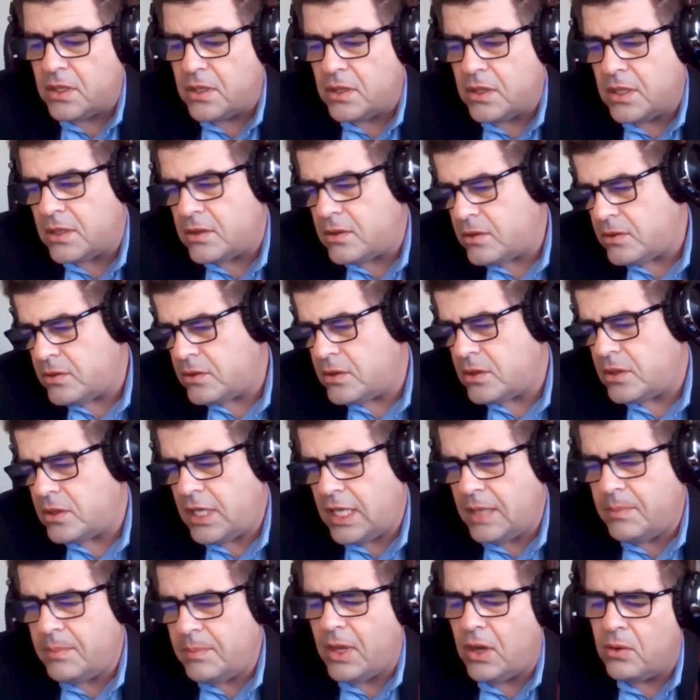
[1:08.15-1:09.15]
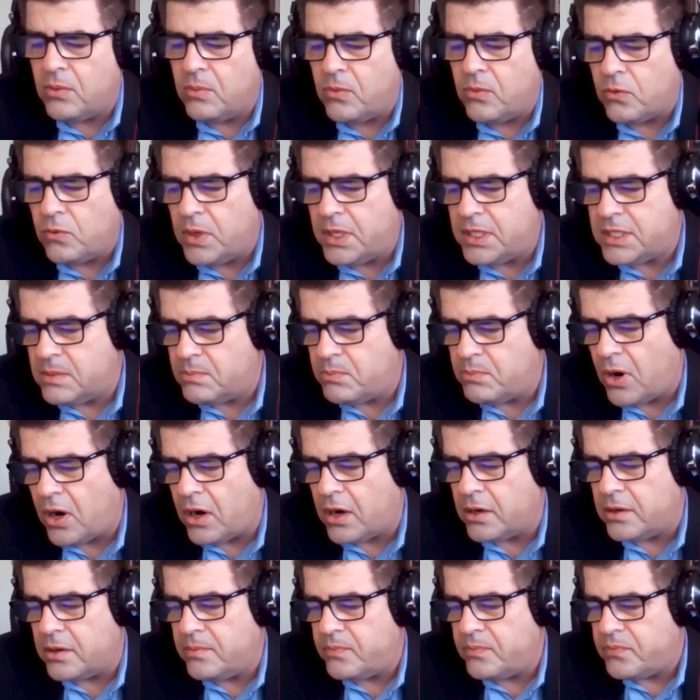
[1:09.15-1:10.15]
The, the email reads in
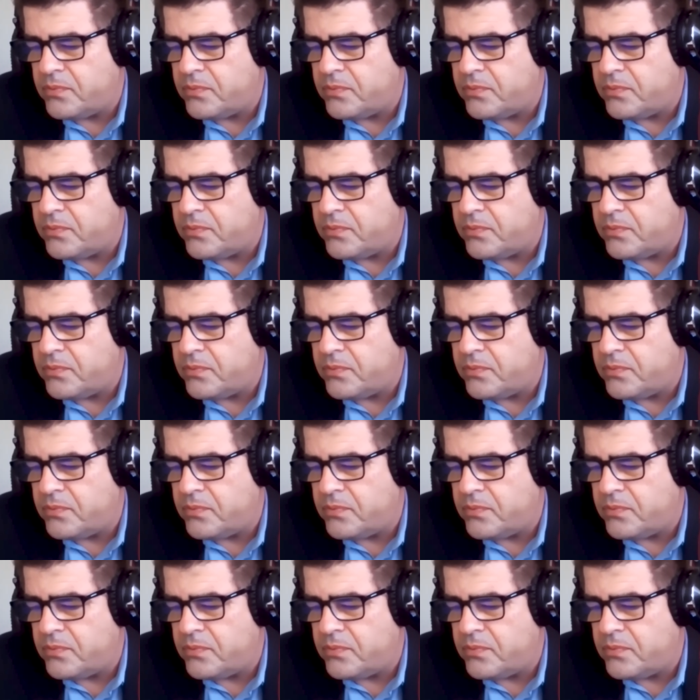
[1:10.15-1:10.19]
part,